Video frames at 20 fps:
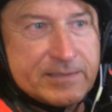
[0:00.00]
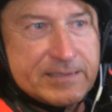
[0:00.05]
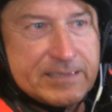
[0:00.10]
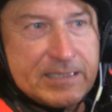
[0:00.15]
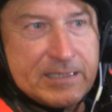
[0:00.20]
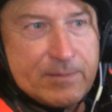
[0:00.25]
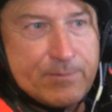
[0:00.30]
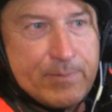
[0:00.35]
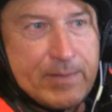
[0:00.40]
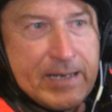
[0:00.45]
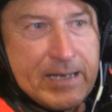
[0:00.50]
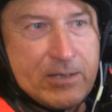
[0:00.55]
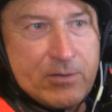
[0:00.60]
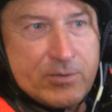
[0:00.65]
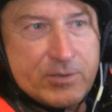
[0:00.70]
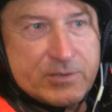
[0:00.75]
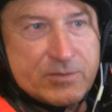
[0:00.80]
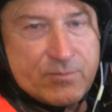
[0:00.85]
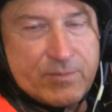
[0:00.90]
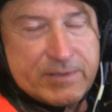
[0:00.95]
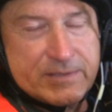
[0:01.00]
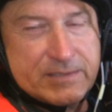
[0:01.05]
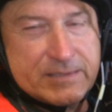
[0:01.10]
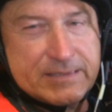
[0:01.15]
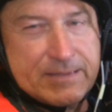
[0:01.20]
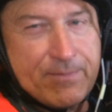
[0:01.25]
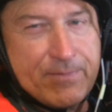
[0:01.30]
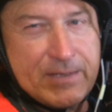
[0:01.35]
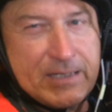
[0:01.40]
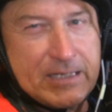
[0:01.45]
a single pilot was
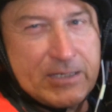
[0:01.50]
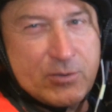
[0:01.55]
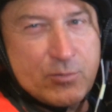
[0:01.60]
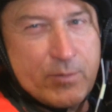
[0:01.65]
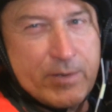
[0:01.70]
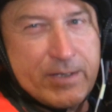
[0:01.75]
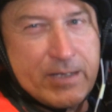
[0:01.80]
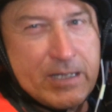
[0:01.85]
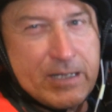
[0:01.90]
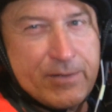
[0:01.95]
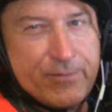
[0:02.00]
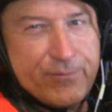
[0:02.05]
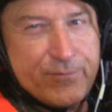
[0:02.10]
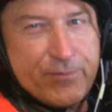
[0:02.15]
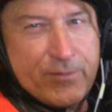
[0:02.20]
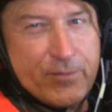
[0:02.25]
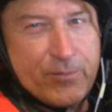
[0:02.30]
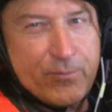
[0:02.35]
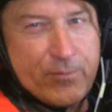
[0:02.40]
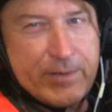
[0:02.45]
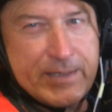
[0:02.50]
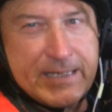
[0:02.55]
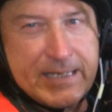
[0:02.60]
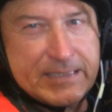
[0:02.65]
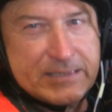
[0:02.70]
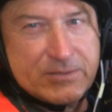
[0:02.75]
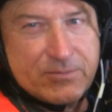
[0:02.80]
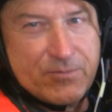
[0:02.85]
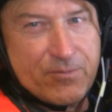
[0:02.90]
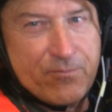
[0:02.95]
something like 2.5, 3
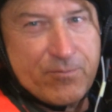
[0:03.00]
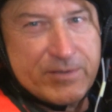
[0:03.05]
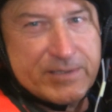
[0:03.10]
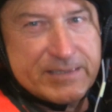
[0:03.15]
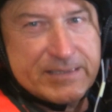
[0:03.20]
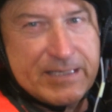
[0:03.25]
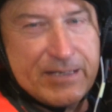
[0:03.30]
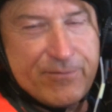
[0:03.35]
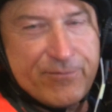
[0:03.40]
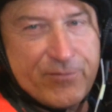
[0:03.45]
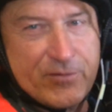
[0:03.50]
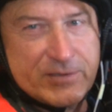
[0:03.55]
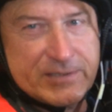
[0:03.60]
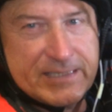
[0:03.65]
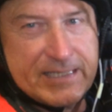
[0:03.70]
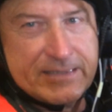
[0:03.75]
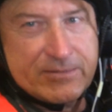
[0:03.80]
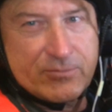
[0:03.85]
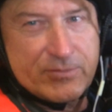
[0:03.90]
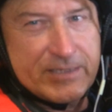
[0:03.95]
days. It was Steve Fawcett.